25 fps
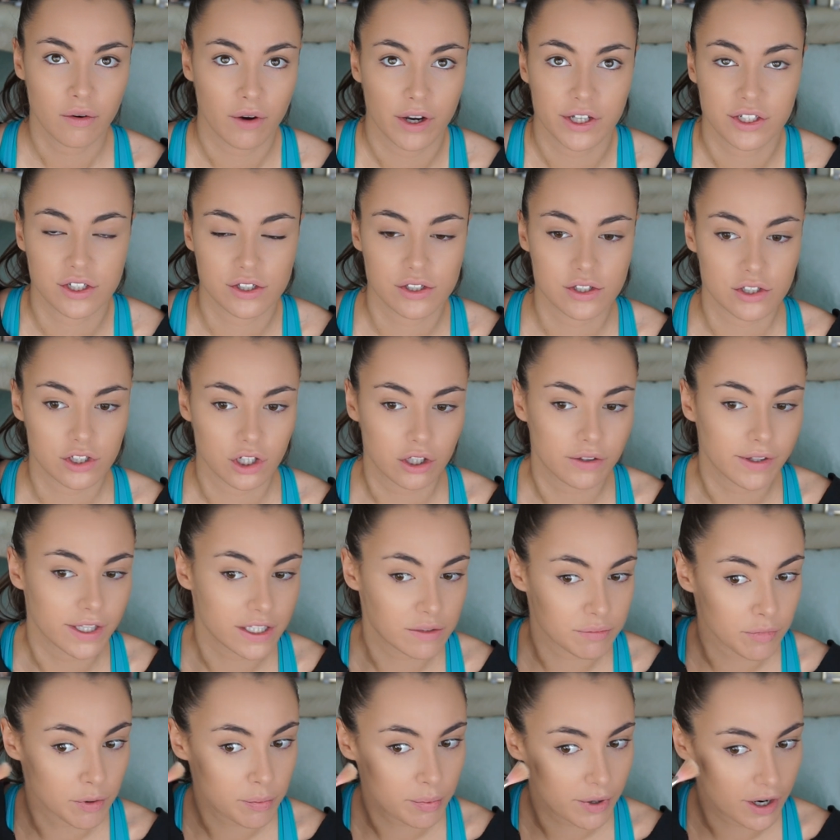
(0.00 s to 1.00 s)
I just do,
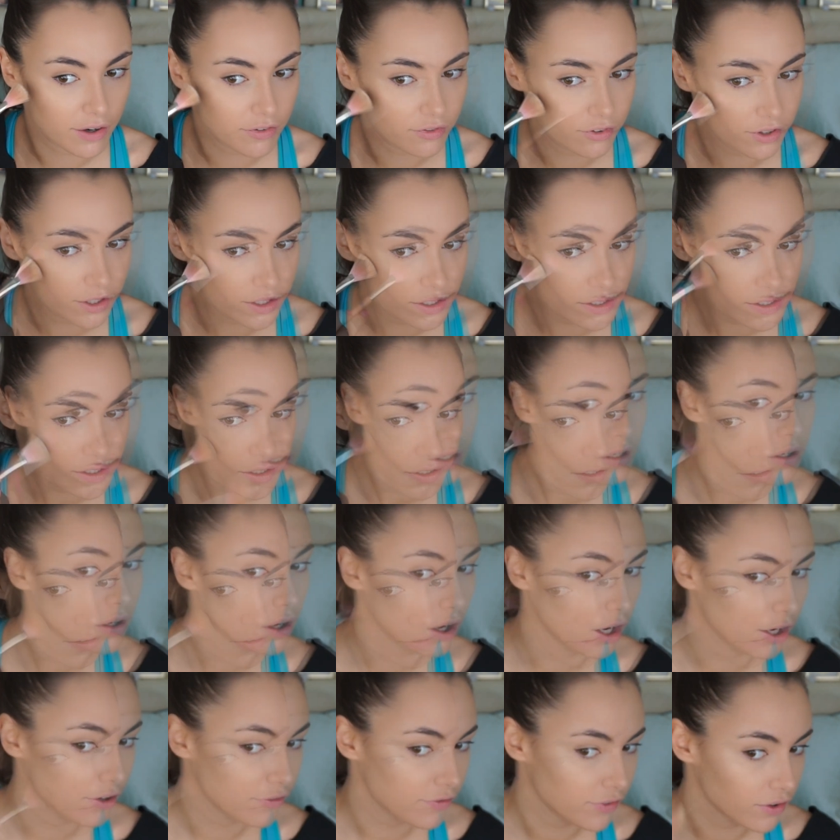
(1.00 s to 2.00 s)
that's my preference.
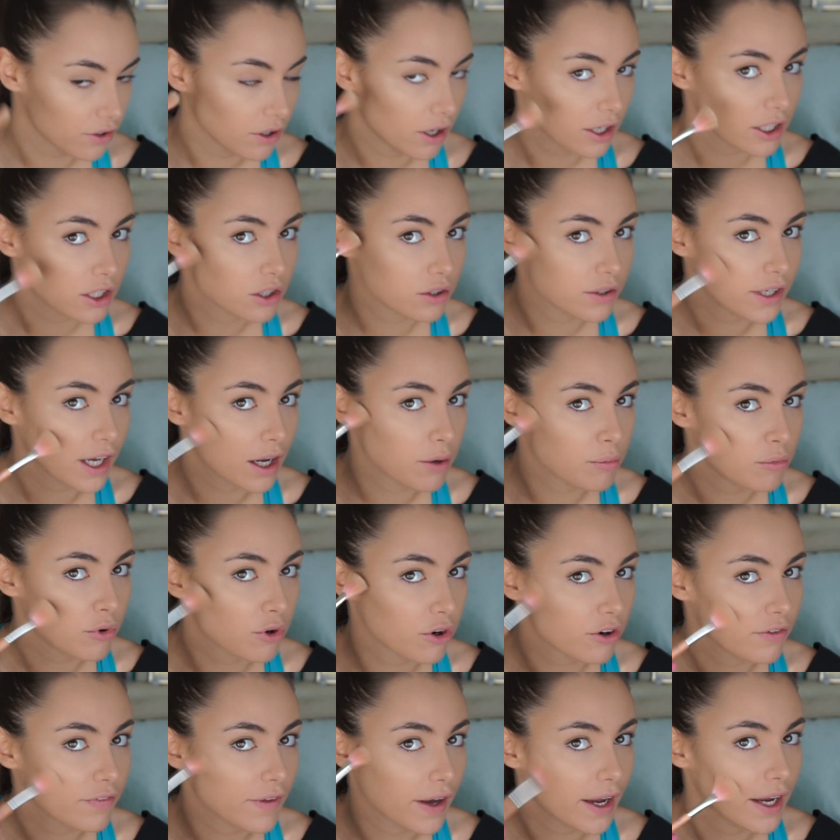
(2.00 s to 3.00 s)
I feel like you get
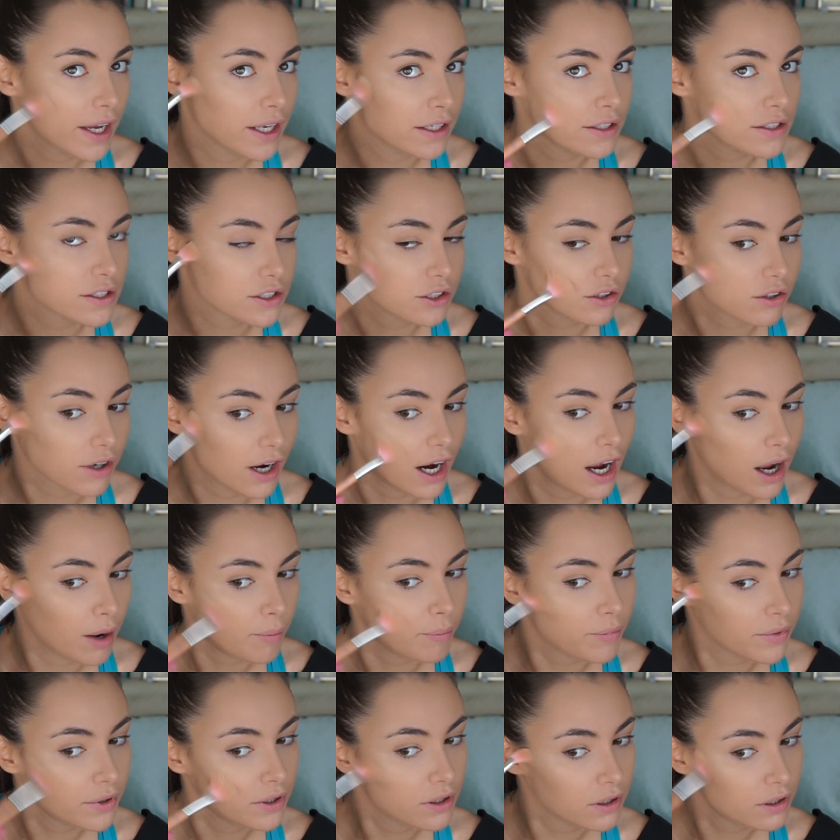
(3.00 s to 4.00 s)
more of that
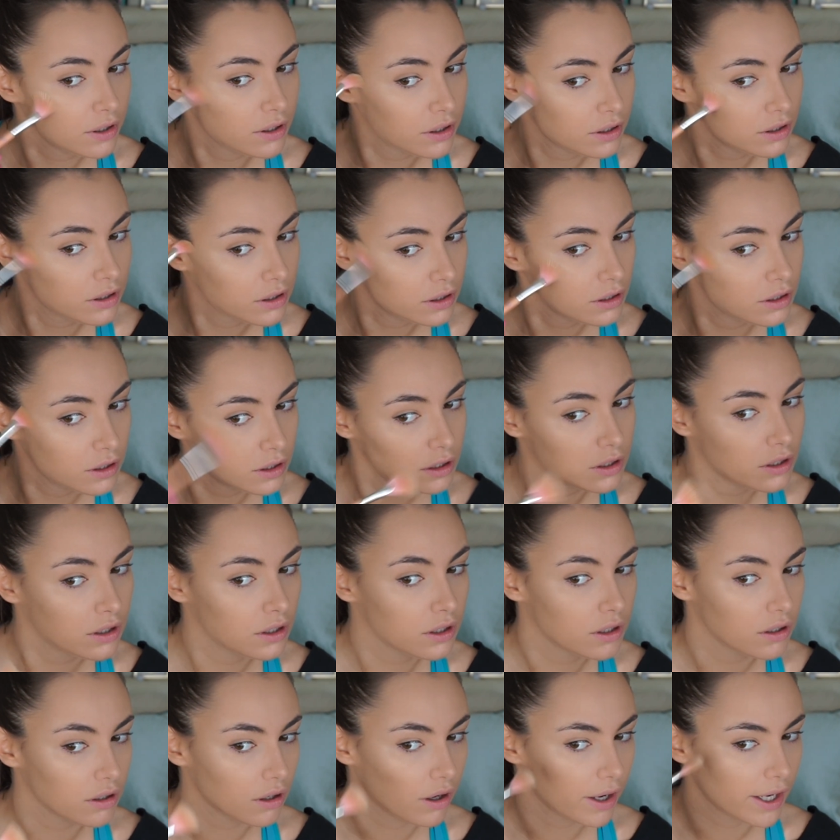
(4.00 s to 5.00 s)
Instagram
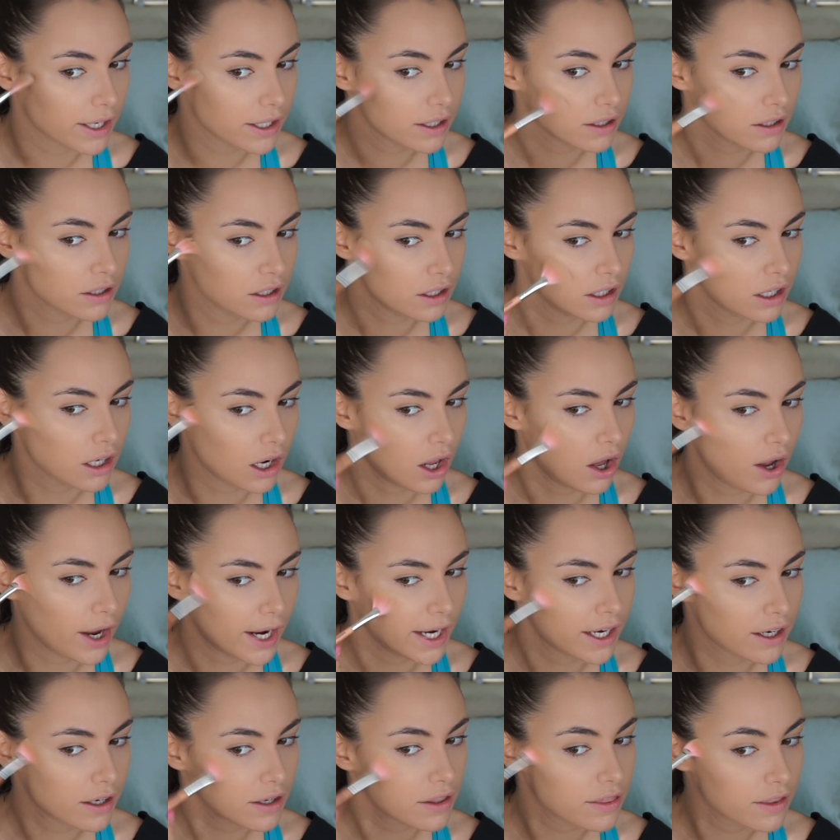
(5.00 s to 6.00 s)
like
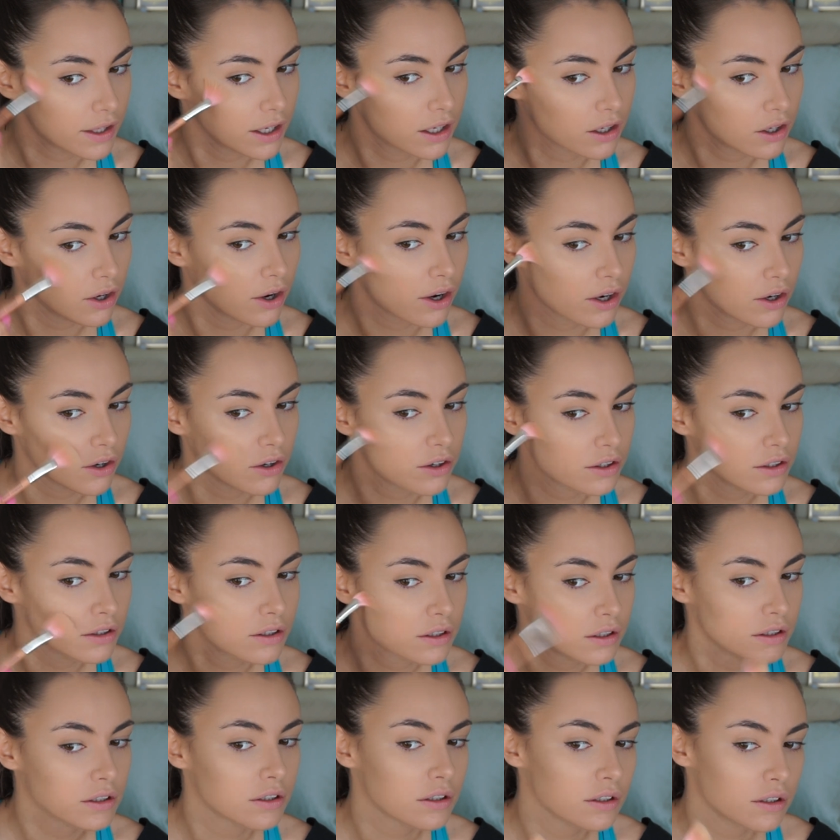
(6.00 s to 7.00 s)
line thing going on,